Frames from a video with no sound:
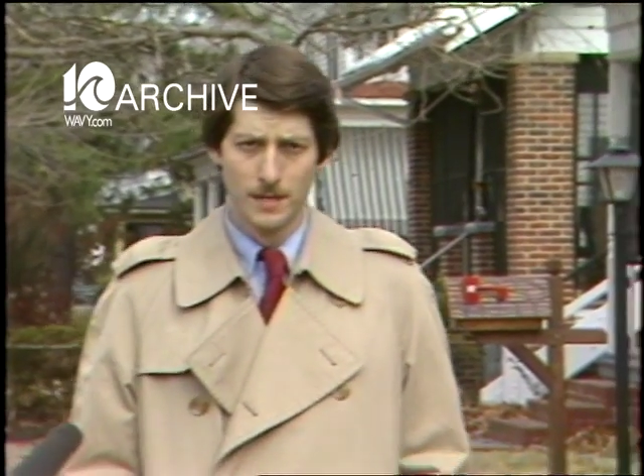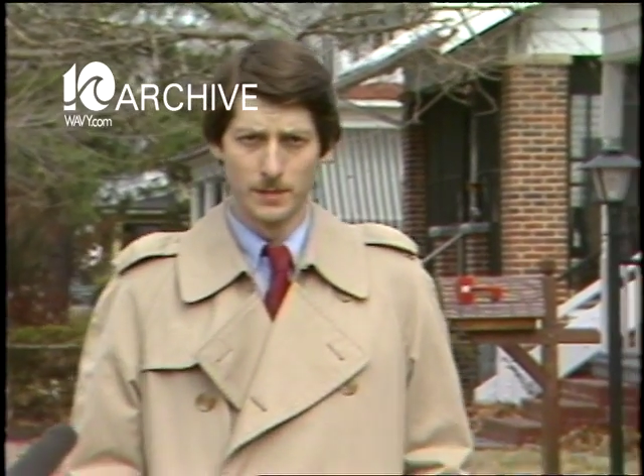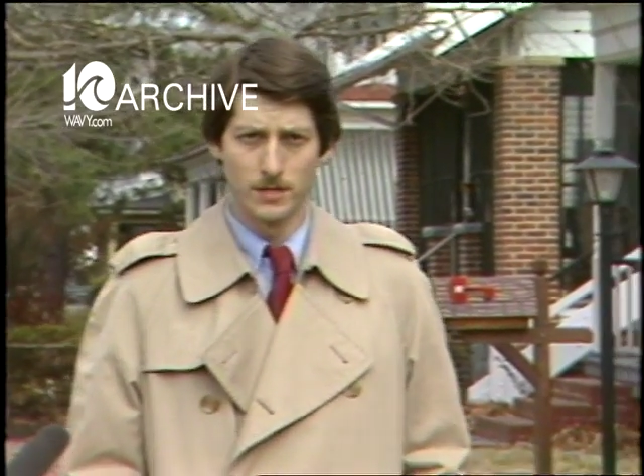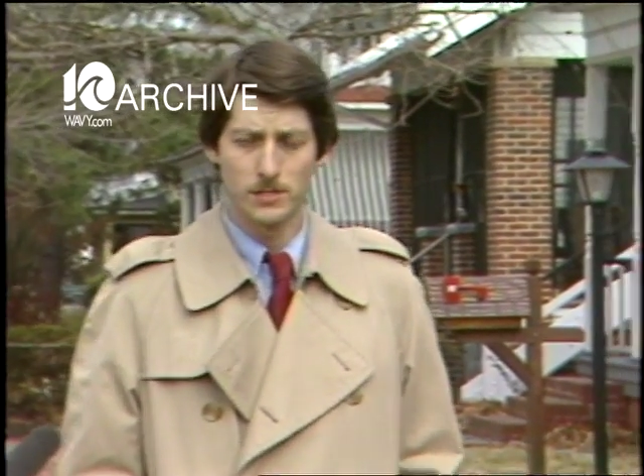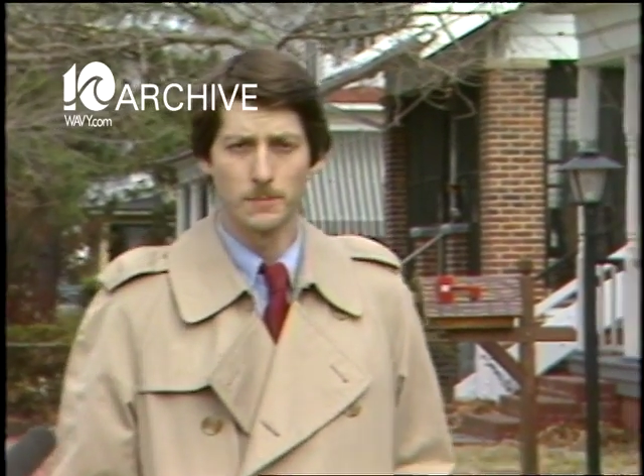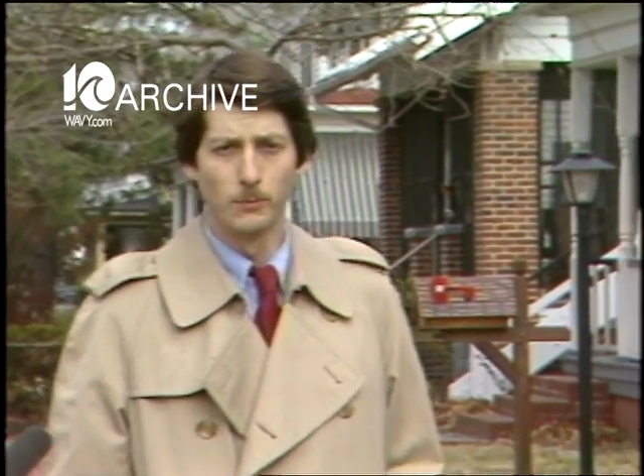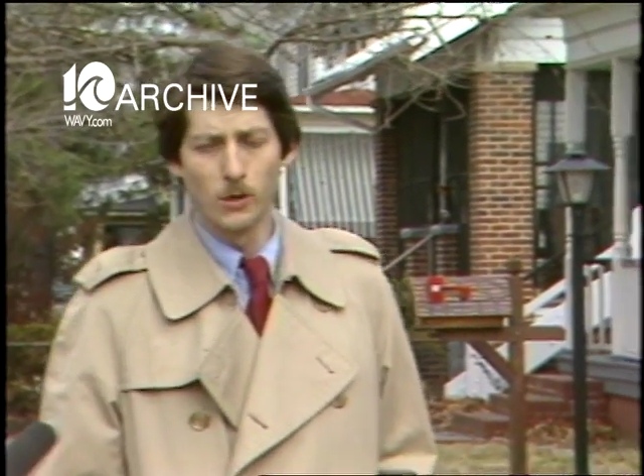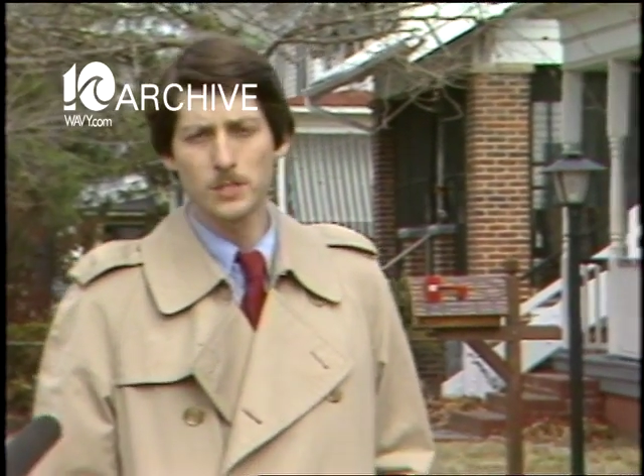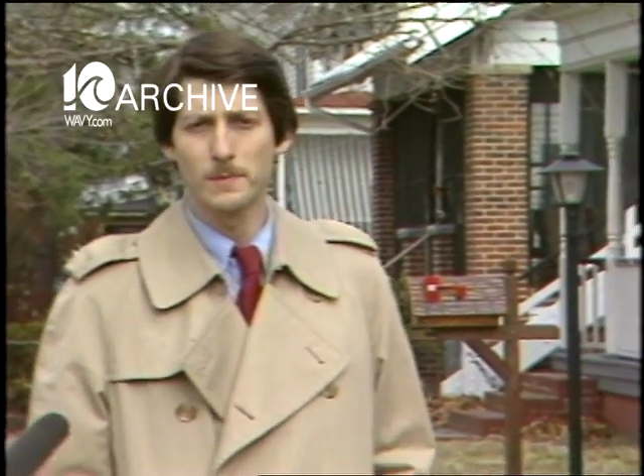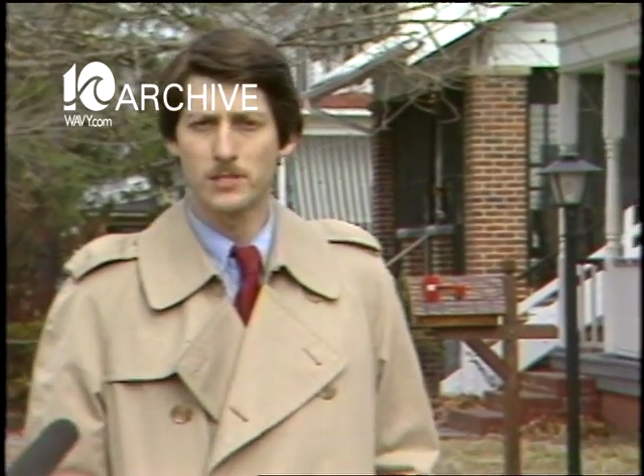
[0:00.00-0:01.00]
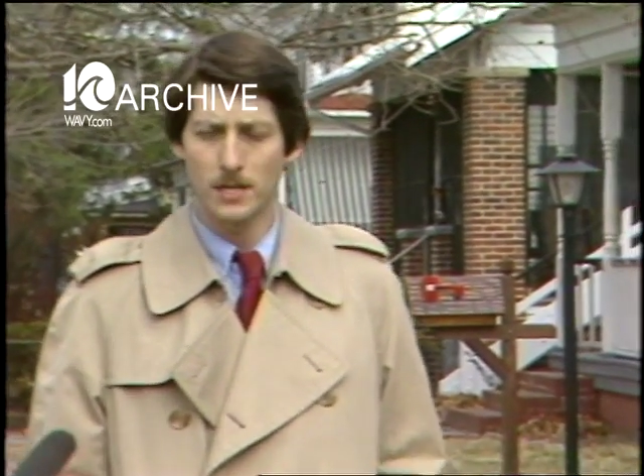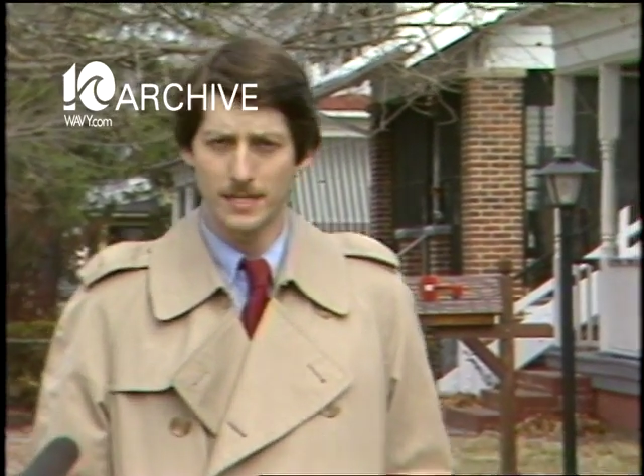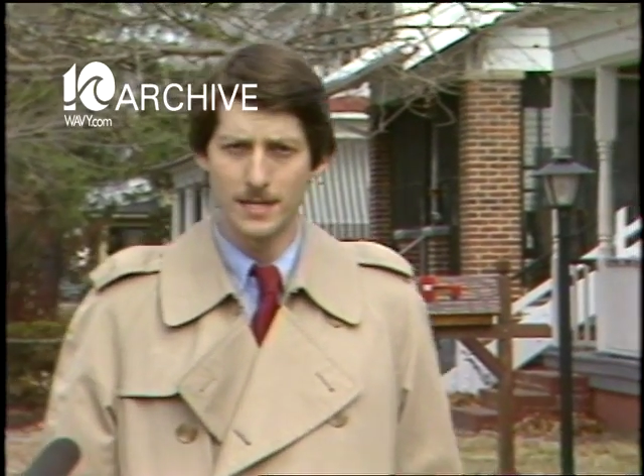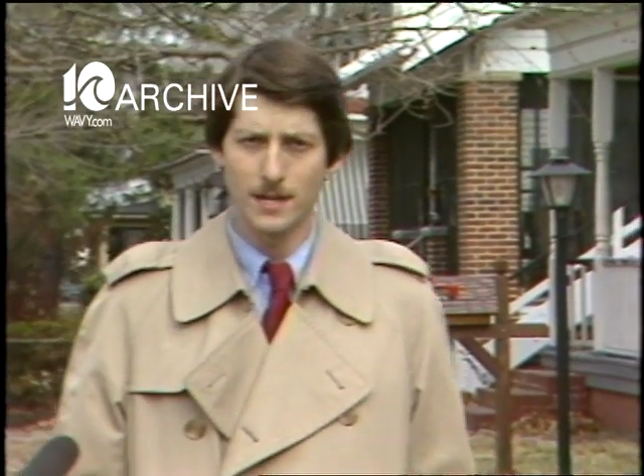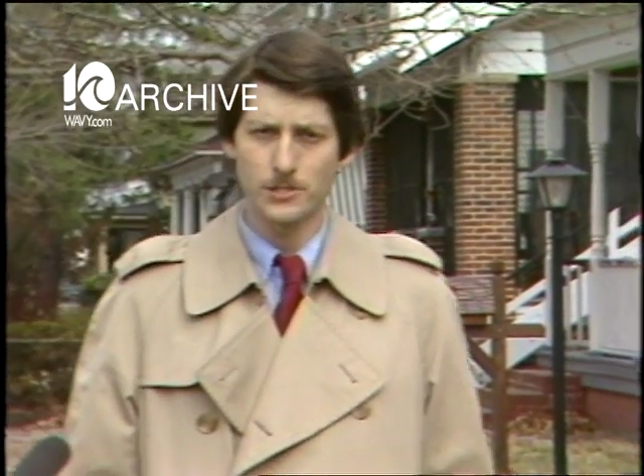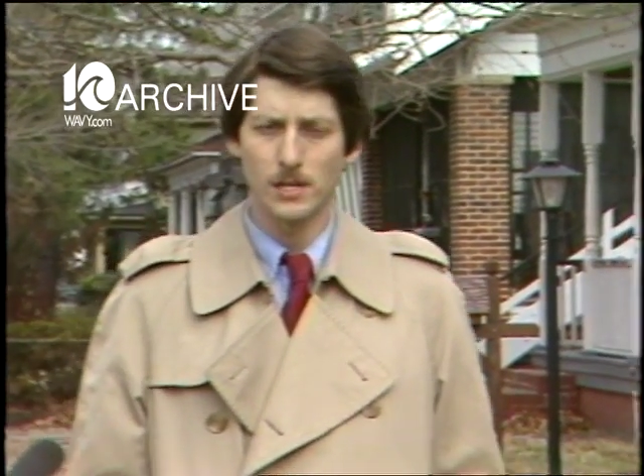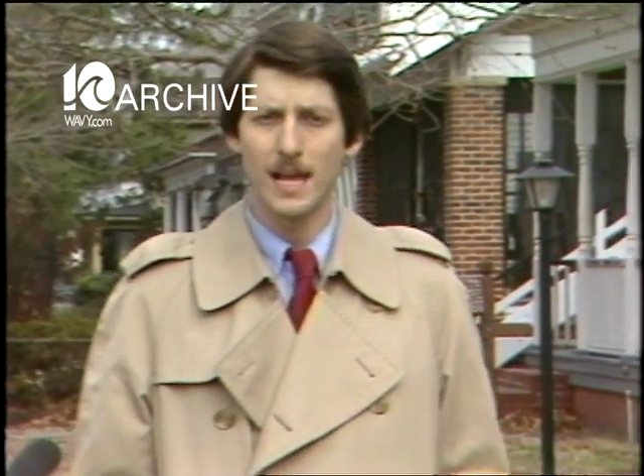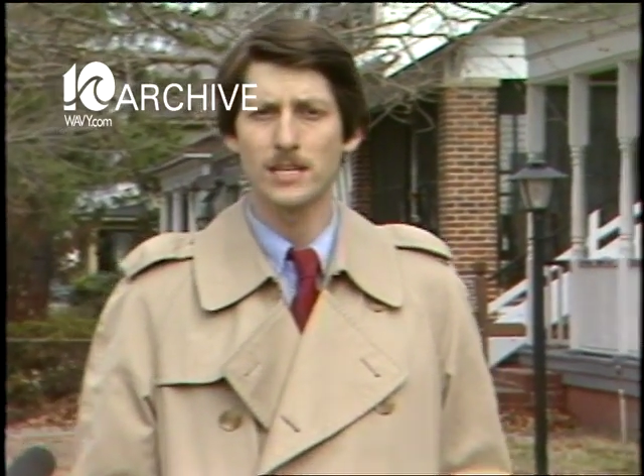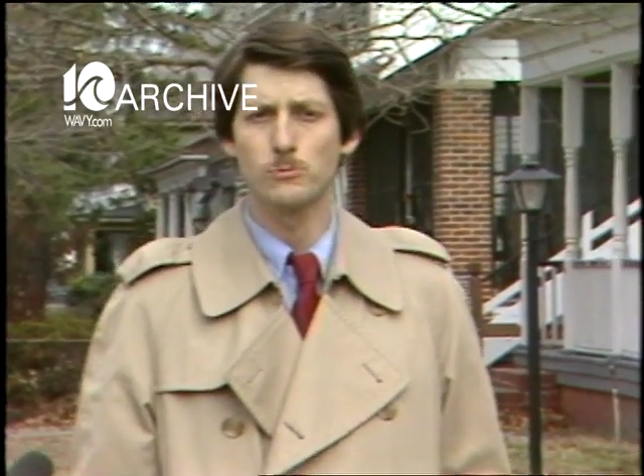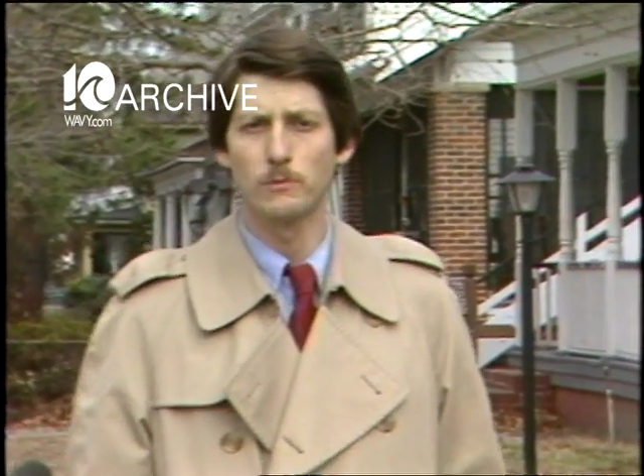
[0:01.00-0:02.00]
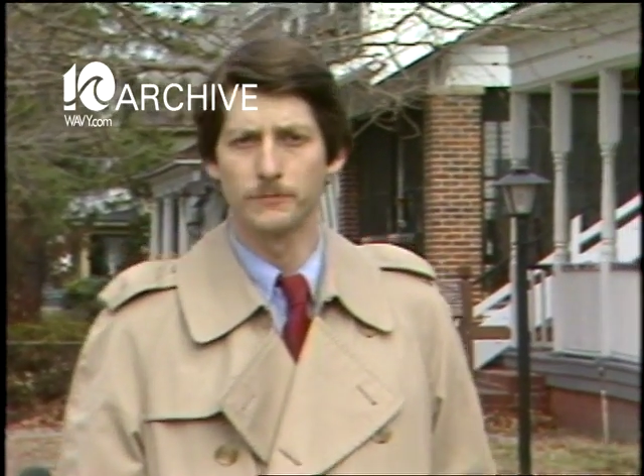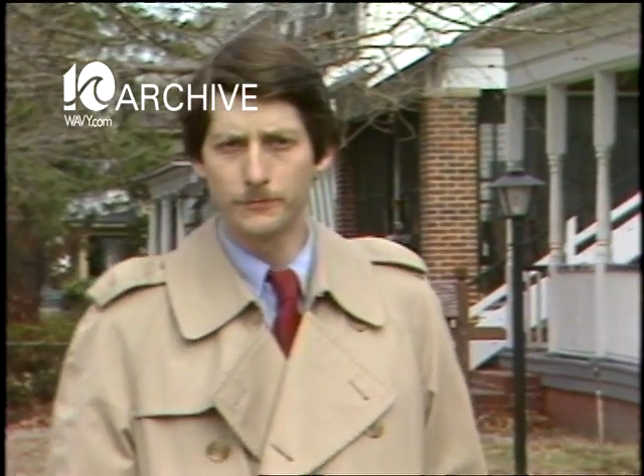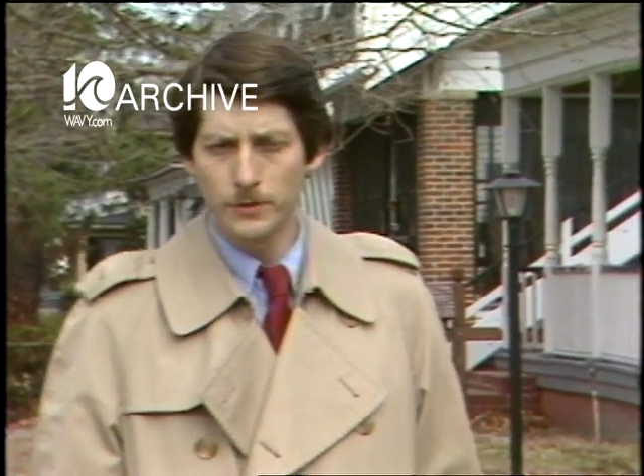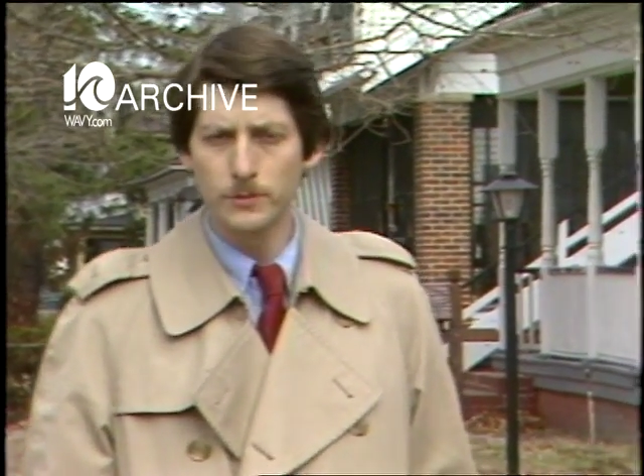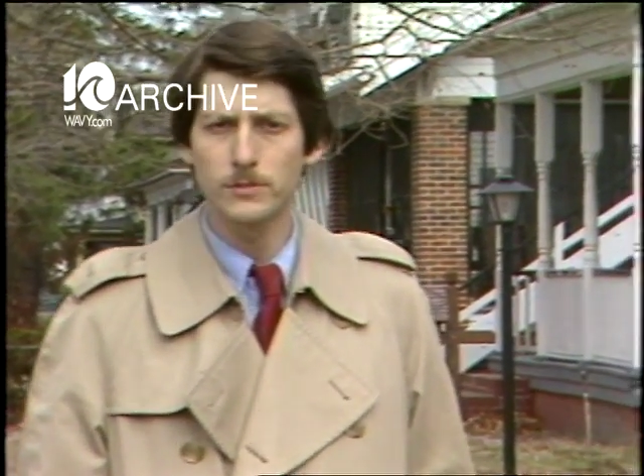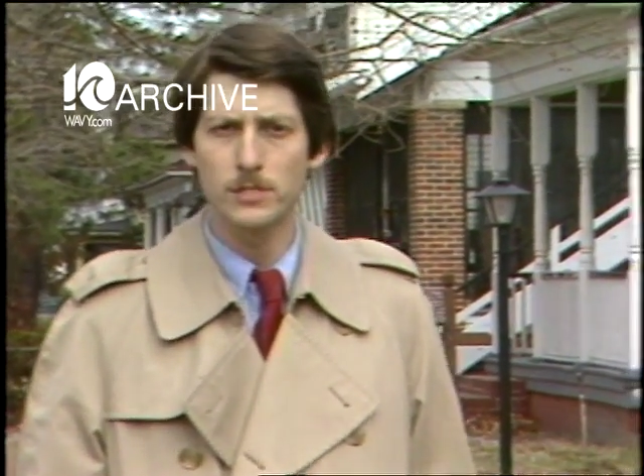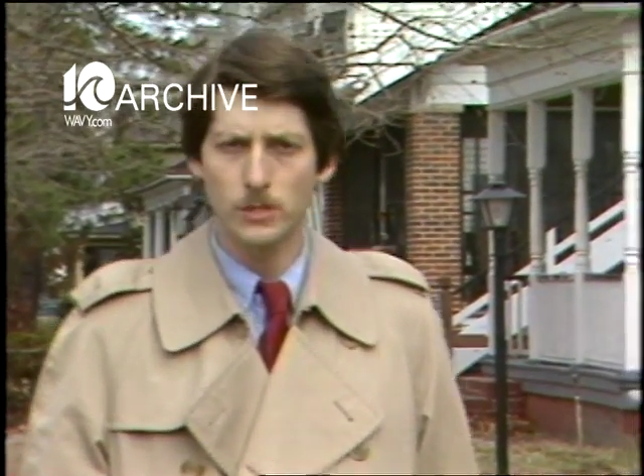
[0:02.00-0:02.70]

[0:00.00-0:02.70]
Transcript: because the Portsmouth City Council has refused